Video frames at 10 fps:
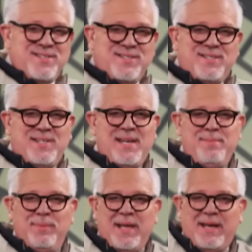
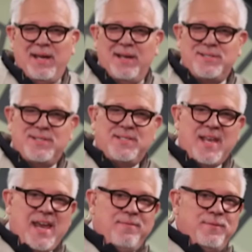seem like a
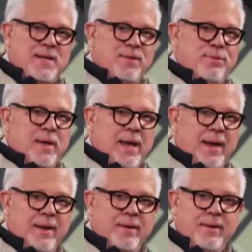safety
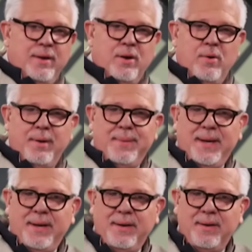thing. You know what I
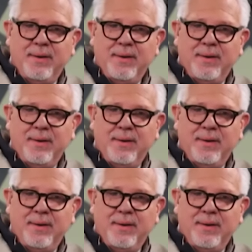mean?